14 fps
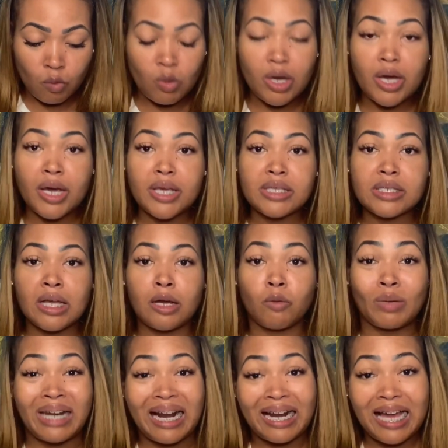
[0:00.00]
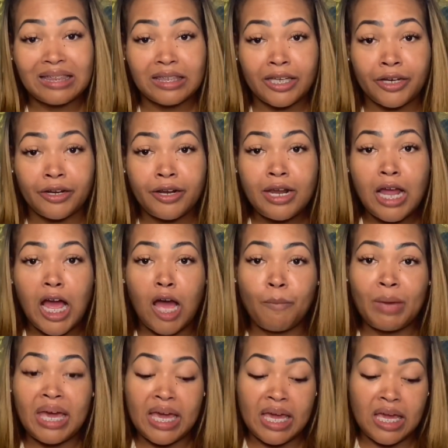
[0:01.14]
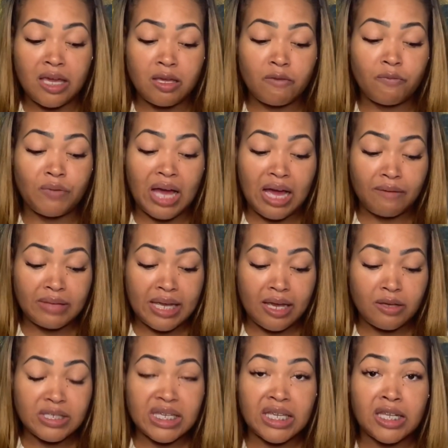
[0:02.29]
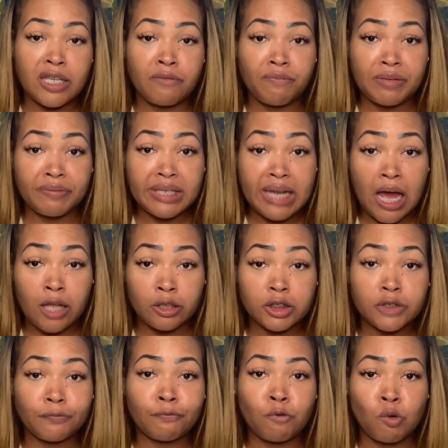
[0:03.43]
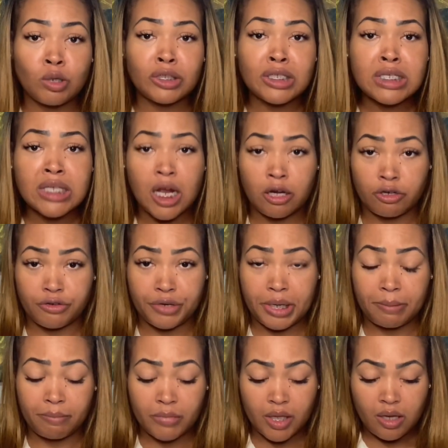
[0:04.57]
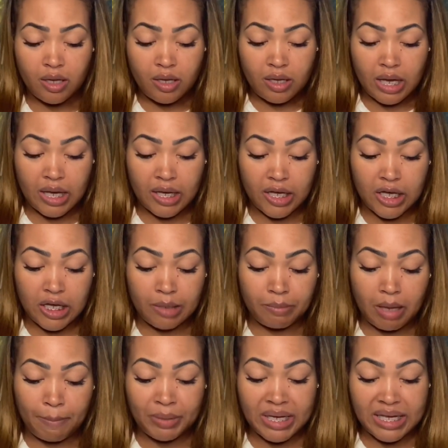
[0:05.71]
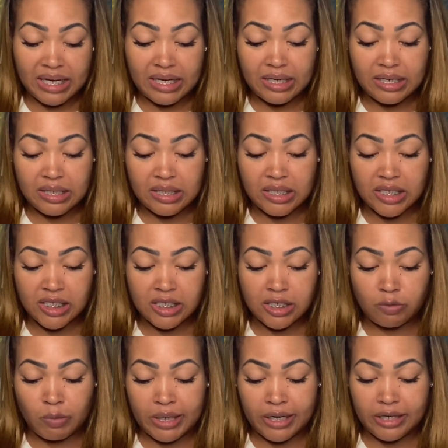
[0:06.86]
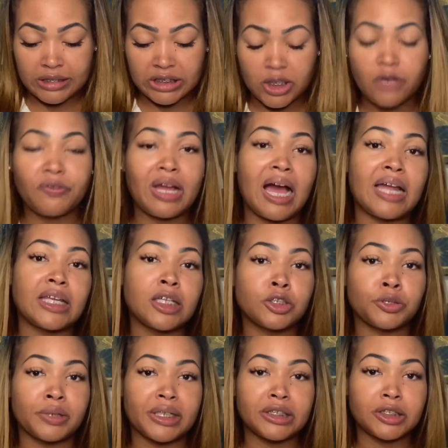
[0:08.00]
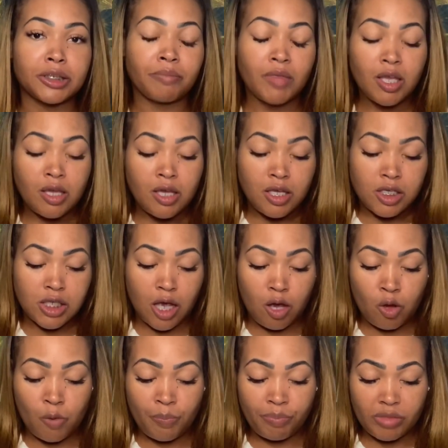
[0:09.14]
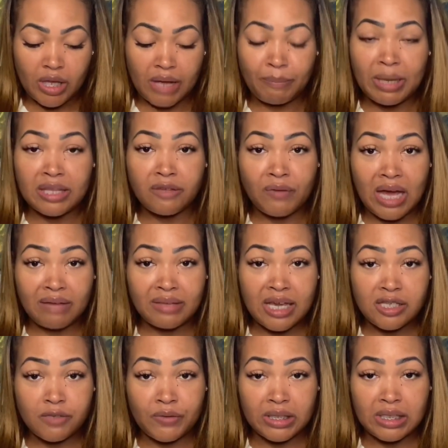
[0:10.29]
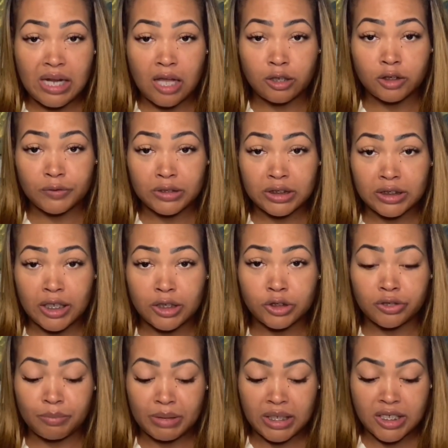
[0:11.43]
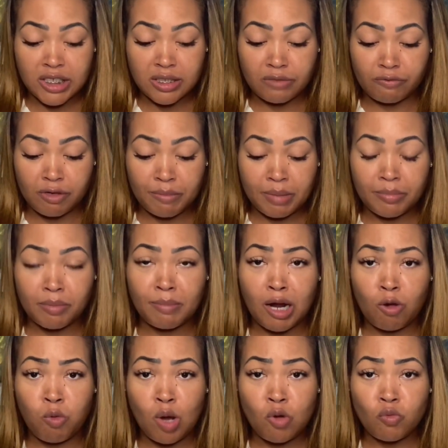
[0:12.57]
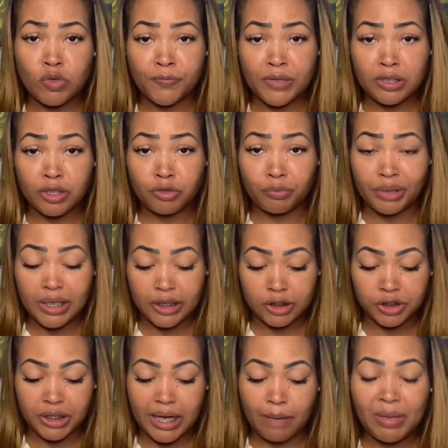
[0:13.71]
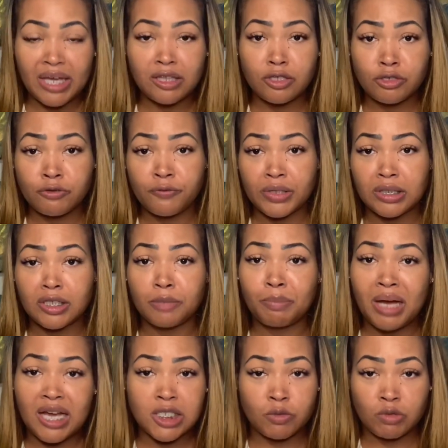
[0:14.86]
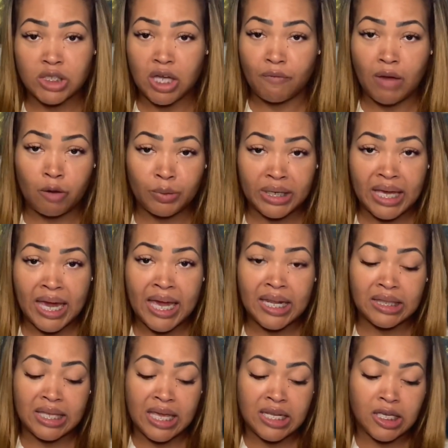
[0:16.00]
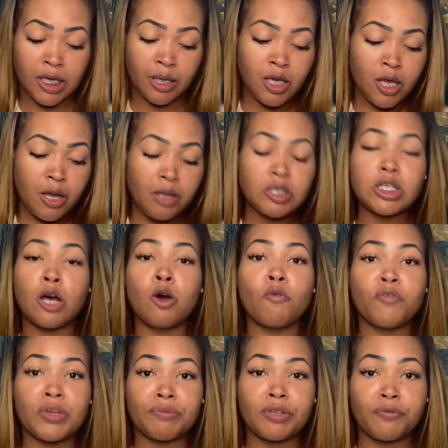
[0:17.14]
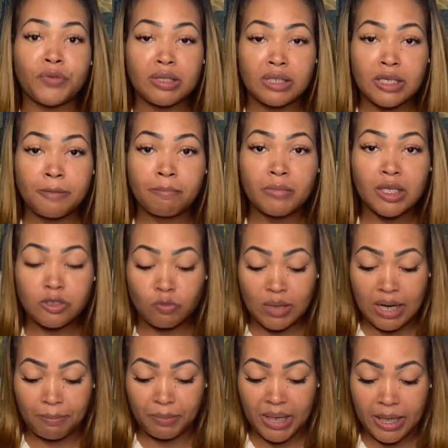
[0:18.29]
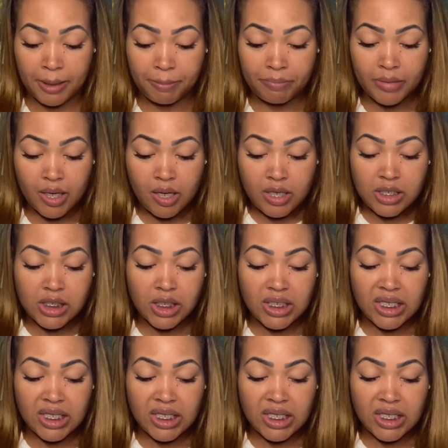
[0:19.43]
was, when I got there, I paid $5,050 for the surgery. But this is where stuff got interesting. So I paid the $5,050 for the surgery because remember my quote was $5,300. I paid the $250 deposit, which I've already added that in. So $50-50 is what I'm paying. So